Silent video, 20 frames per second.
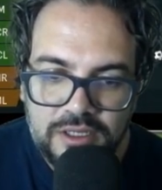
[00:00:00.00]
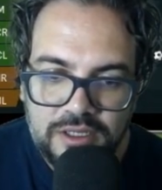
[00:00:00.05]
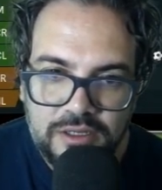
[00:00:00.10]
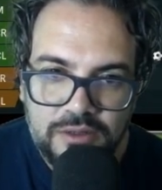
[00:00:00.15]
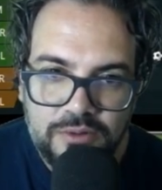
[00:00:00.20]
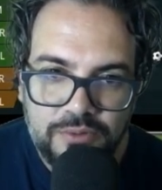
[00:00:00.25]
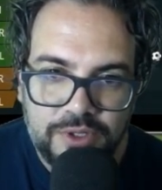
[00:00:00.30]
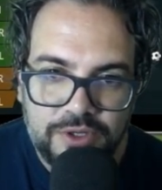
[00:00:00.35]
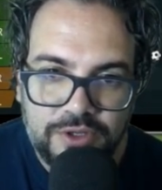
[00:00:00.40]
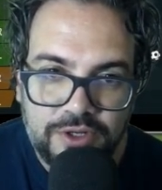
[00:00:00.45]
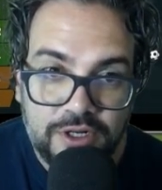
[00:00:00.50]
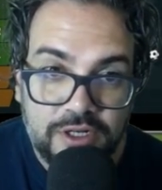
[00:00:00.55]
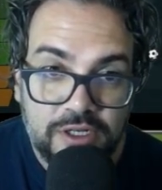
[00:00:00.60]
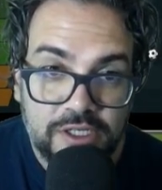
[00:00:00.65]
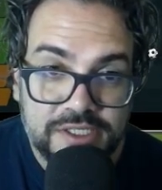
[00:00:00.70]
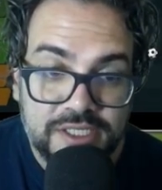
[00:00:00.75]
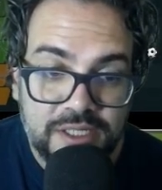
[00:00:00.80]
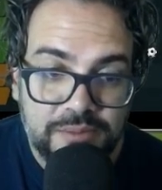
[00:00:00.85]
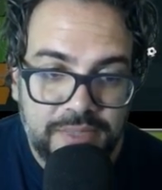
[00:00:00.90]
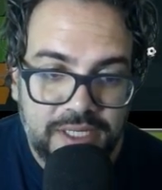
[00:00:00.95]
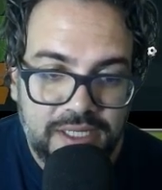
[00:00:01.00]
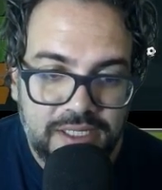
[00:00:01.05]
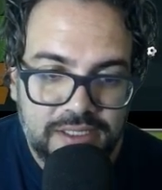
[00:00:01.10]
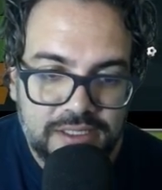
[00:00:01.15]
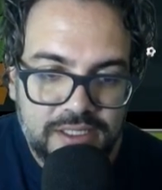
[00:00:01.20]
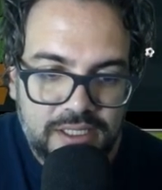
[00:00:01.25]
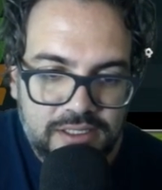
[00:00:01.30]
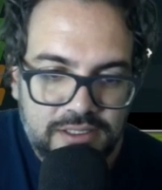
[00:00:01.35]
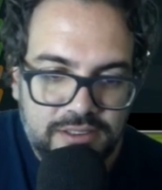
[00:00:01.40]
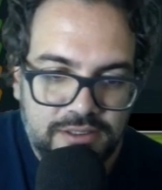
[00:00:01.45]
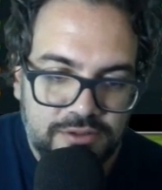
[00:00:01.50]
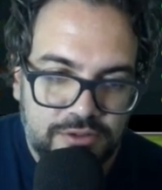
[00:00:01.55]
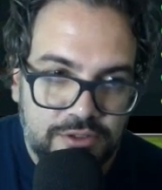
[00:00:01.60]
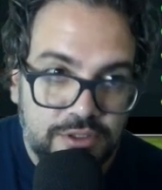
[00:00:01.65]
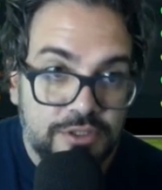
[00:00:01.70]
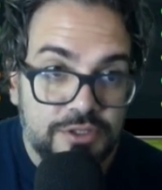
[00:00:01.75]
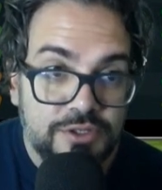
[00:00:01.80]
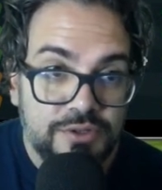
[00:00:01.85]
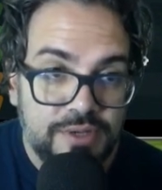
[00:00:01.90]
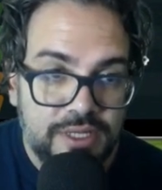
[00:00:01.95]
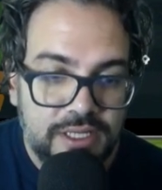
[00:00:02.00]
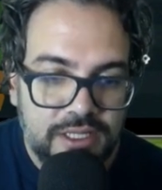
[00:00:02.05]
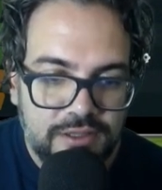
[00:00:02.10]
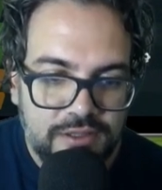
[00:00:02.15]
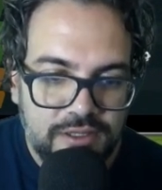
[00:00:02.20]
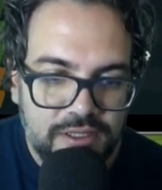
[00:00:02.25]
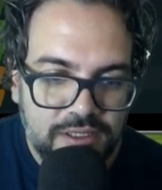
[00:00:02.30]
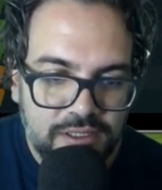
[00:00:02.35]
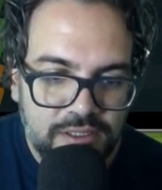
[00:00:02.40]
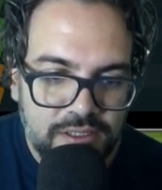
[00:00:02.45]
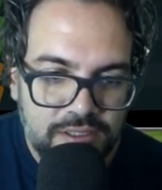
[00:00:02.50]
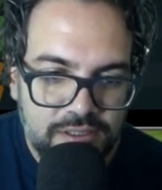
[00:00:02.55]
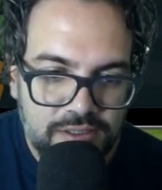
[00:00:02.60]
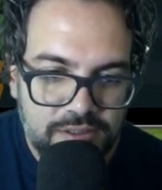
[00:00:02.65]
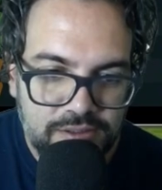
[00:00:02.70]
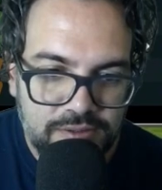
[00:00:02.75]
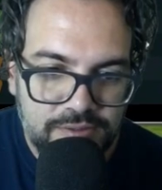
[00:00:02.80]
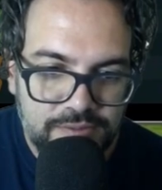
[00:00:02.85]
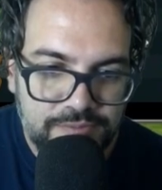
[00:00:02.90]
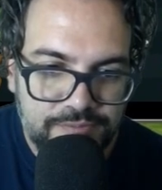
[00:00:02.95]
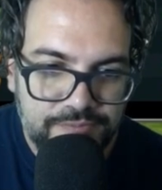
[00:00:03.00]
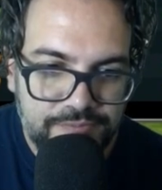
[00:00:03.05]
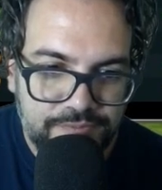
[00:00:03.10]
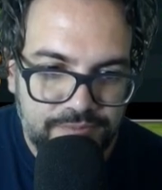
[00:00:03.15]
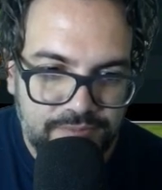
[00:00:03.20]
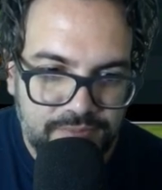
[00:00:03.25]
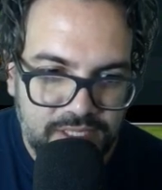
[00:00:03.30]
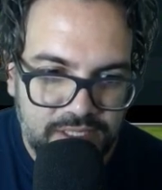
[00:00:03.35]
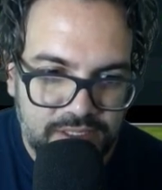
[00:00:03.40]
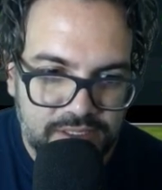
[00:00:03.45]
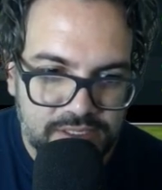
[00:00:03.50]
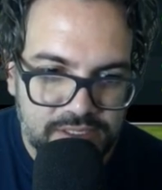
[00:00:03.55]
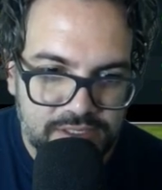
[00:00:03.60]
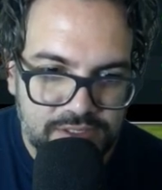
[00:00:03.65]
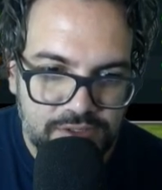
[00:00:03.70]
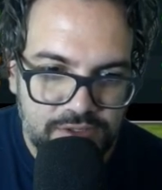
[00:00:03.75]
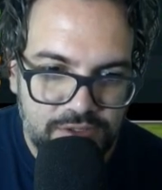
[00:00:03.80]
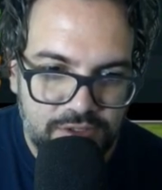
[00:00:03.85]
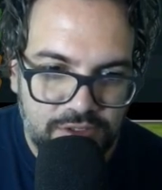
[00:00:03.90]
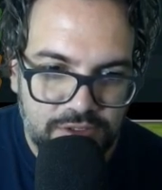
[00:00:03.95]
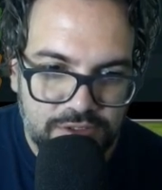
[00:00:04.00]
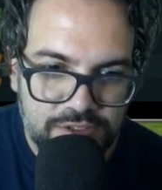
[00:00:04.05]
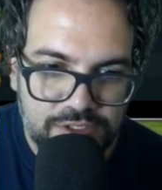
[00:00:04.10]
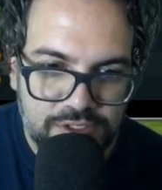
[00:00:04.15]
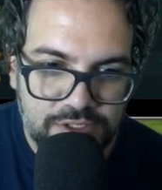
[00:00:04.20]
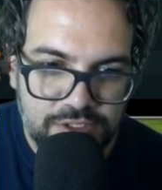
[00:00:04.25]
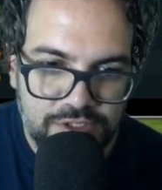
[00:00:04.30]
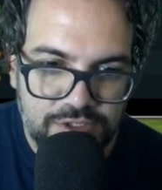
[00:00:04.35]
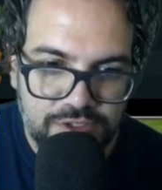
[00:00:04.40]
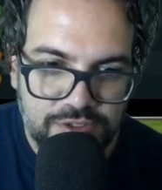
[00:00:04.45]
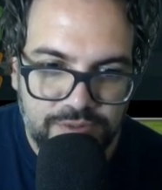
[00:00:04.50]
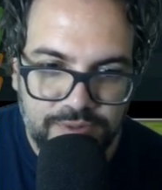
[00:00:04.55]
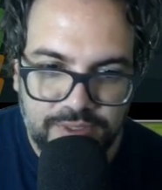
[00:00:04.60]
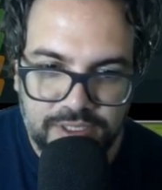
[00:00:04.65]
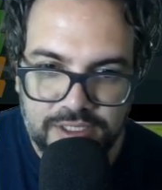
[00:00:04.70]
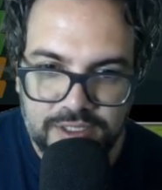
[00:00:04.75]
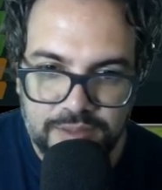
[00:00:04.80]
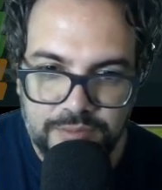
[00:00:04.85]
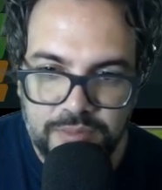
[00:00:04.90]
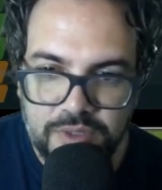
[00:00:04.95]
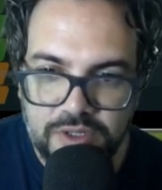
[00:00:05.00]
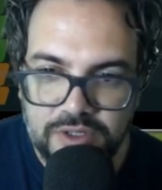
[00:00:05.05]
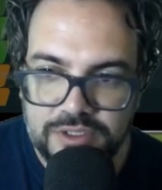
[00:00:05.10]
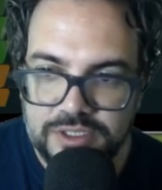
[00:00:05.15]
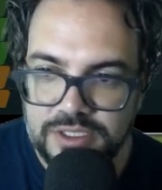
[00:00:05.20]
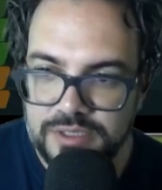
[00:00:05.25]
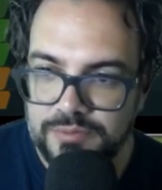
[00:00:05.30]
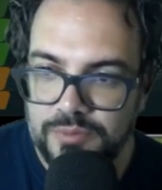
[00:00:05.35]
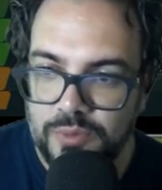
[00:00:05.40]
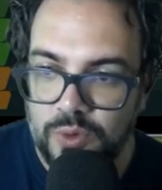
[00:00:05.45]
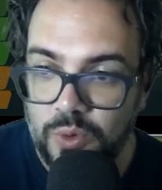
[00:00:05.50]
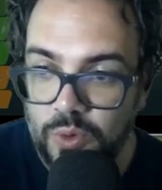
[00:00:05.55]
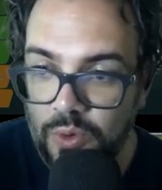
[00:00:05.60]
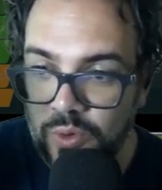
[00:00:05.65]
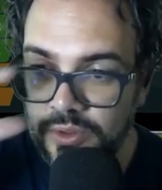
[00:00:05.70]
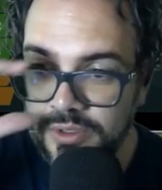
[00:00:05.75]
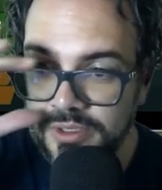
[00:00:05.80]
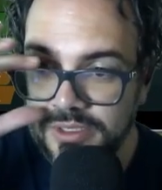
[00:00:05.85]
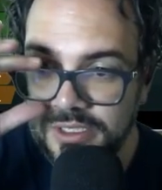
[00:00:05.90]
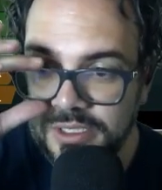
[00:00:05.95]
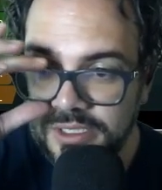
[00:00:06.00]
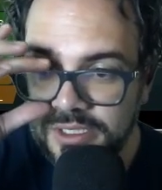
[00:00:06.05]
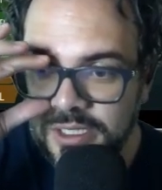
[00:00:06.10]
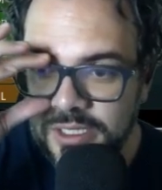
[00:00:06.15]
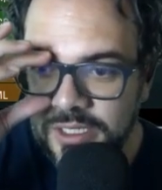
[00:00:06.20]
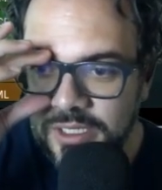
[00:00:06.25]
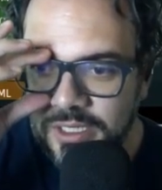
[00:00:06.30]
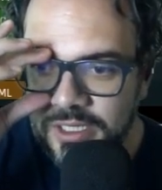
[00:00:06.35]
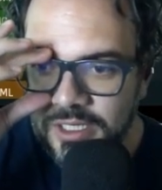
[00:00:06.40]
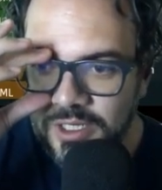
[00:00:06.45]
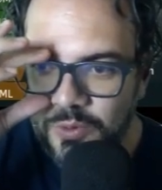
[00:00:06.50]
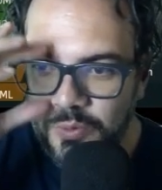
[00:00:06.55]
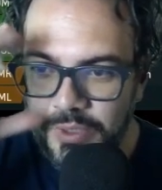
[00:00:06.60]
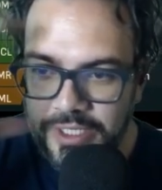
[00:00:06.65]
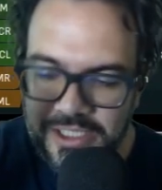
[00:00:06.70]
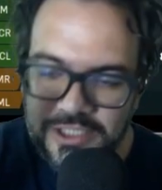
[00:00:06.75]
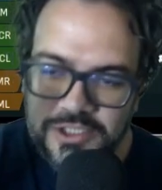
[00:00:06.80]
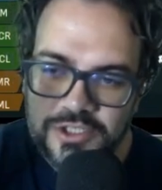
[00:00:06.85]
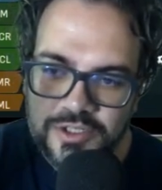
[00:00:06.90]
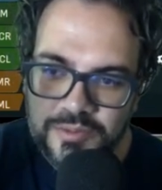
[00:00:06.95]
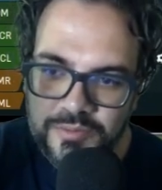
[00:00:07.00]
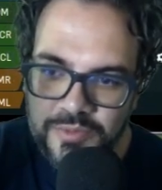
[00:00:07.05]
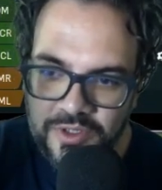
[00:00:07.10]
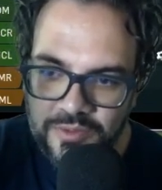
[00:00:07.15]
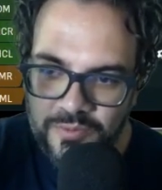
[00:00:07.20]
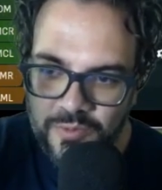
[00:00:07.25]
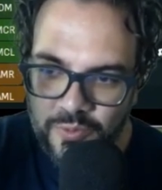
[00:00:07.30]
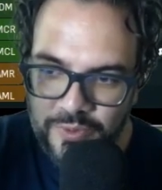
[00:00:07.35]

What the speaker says: We couldn't close our man down, couldn't do anything. That is not good. We're going to demand more. We need to demand more.